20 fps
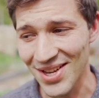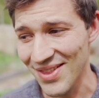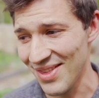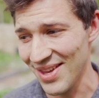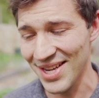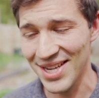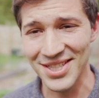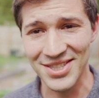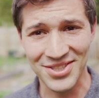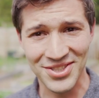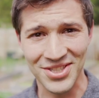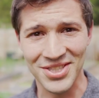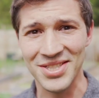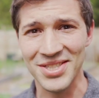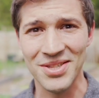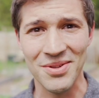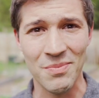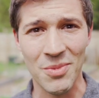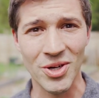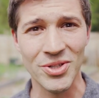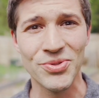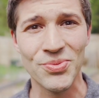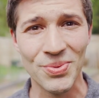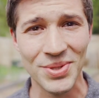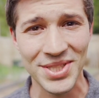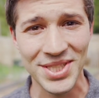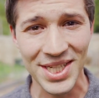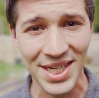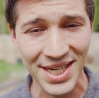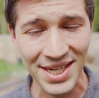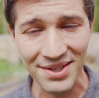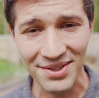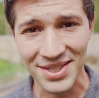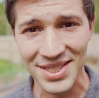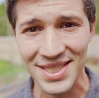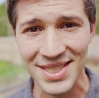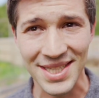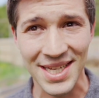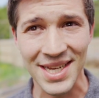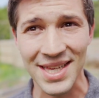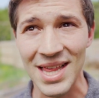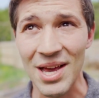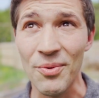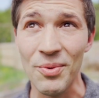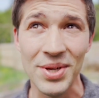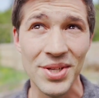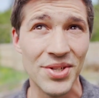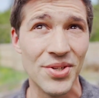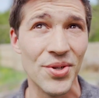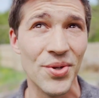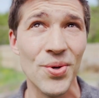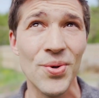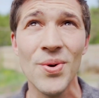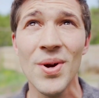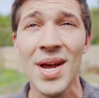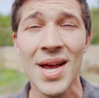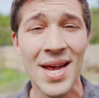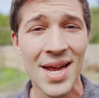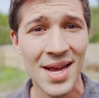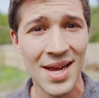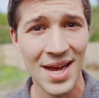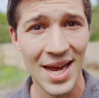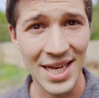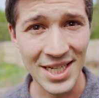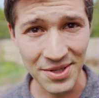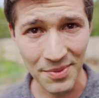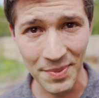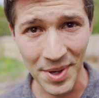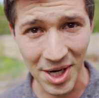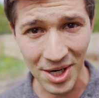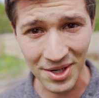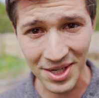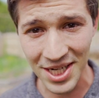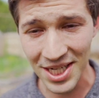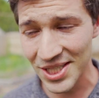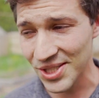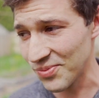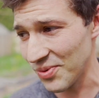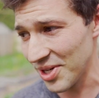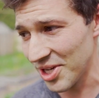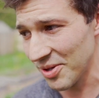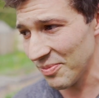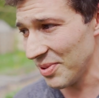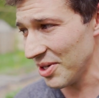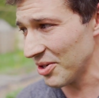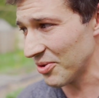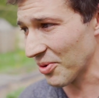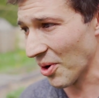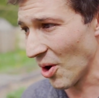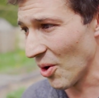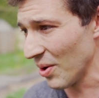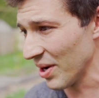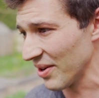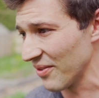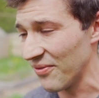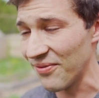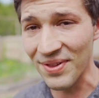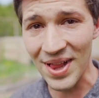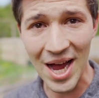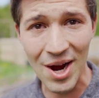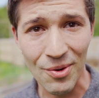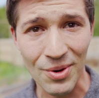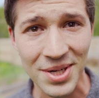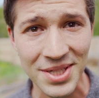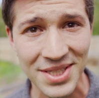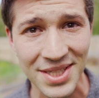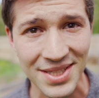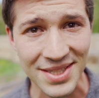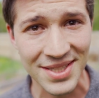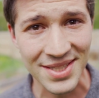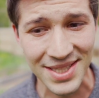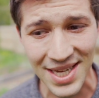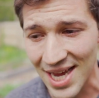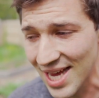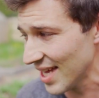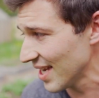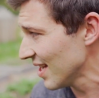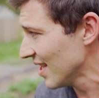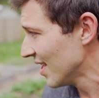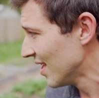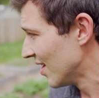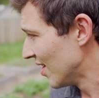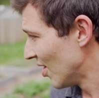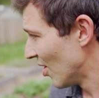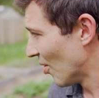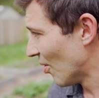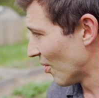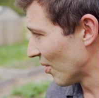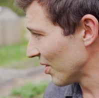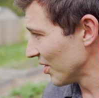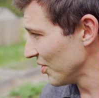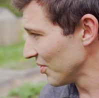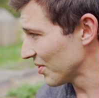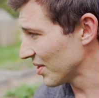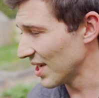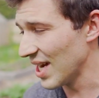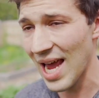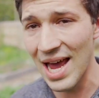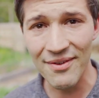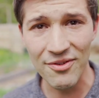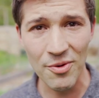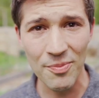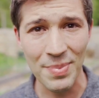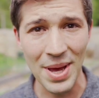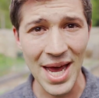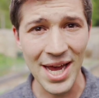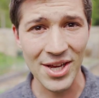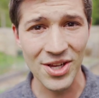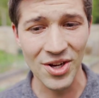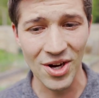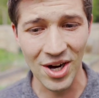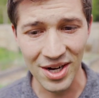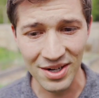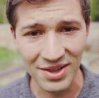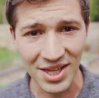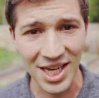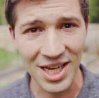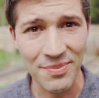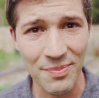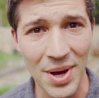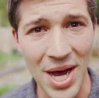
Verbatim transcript: I think it's just the most ridiculous thing that we do as Americans. We could be growing flowers instead, or you could have a backyard like